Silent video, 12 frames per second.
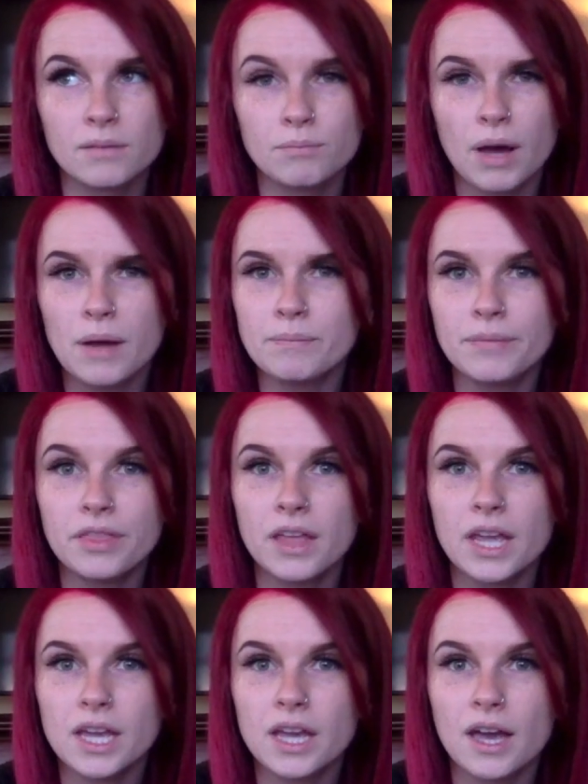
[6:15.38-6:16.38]
pump
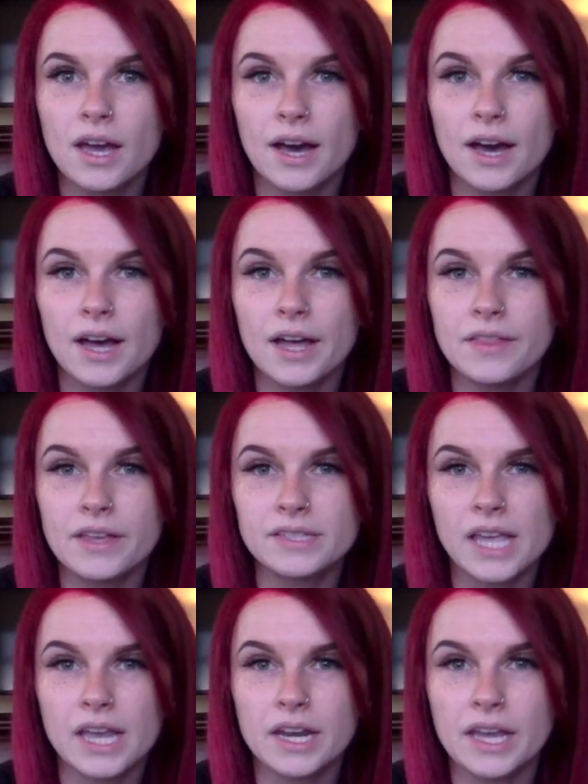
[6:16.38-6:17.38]
thing. It's
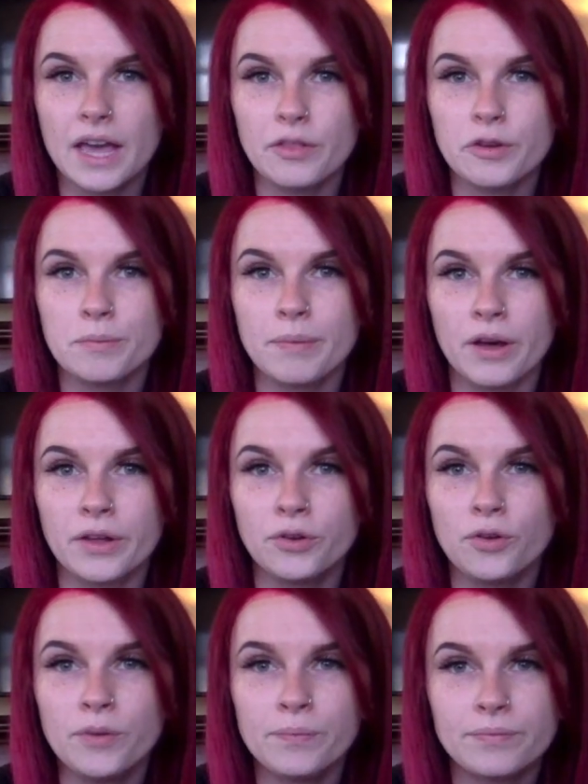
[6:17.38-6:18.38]
like in a yellow
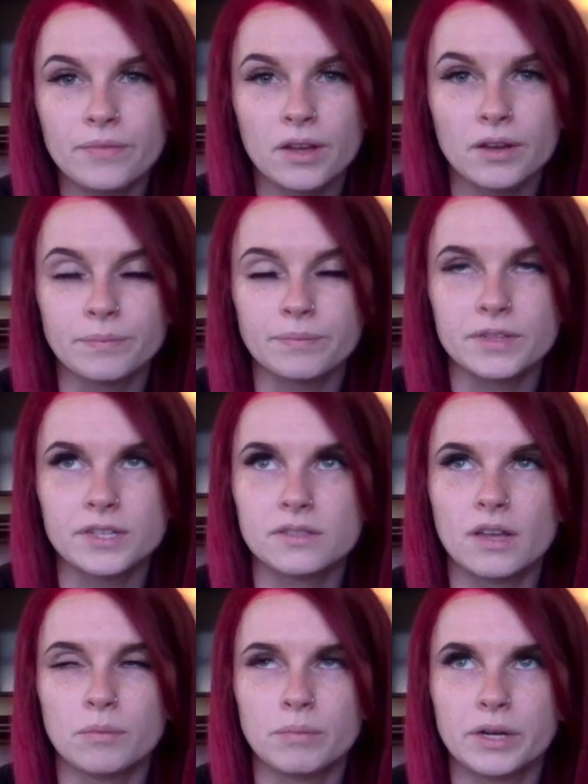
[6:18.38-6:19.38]
bottle. I'll
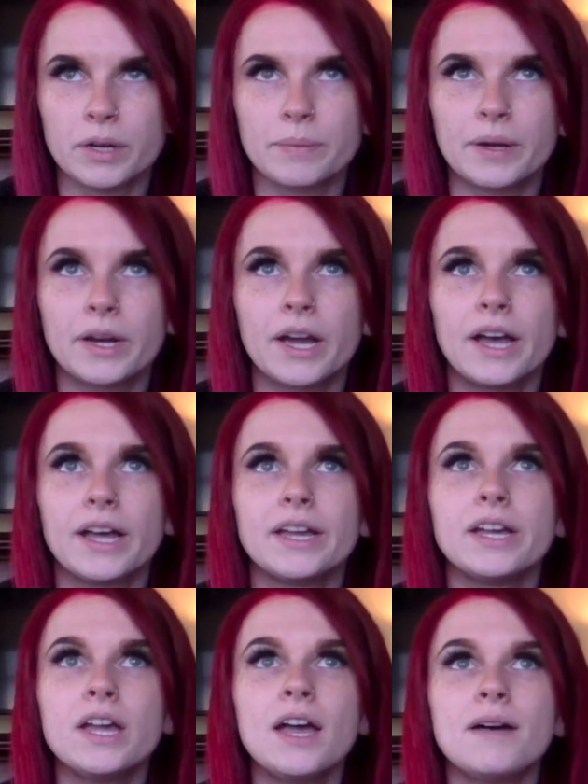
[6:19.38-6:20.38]
put it up here.
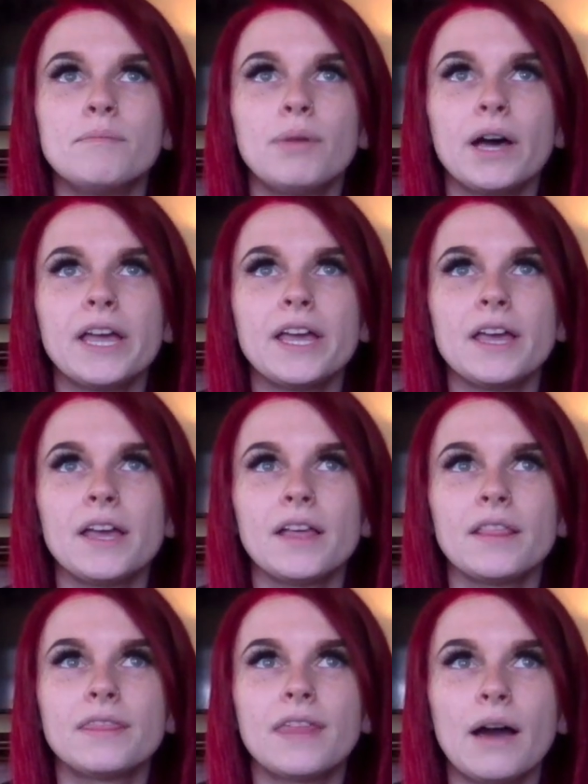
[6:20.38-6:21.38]
But
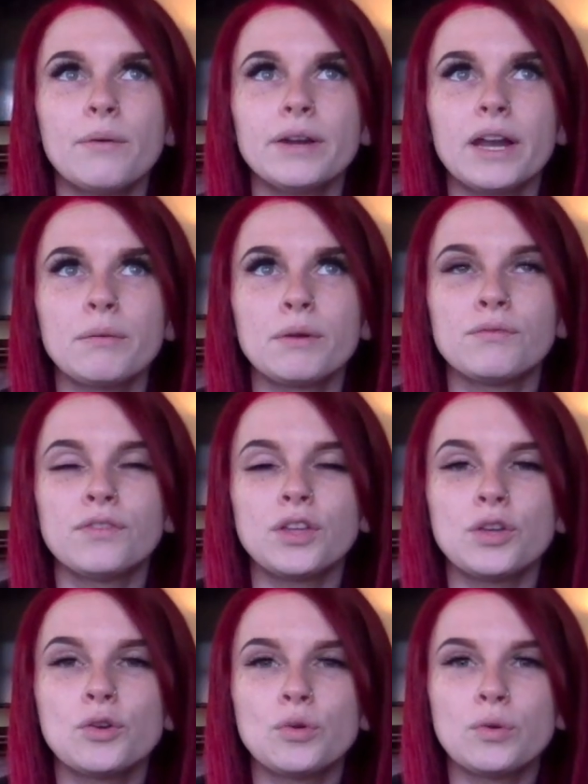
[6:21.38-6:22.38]
that one I
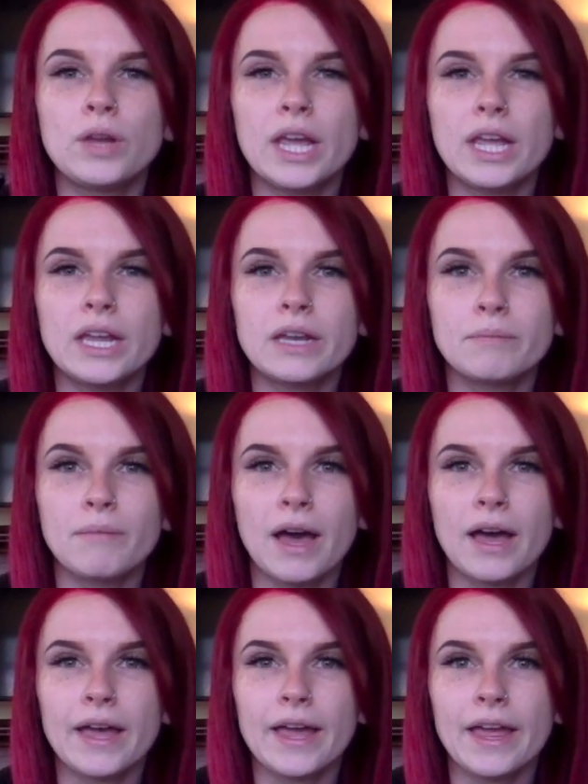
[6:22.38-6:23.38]
reviewed in
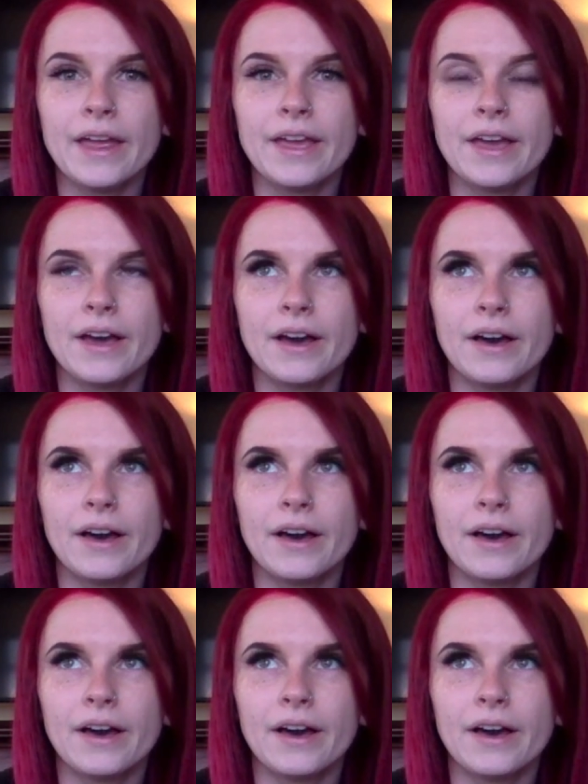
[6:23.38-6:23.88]
my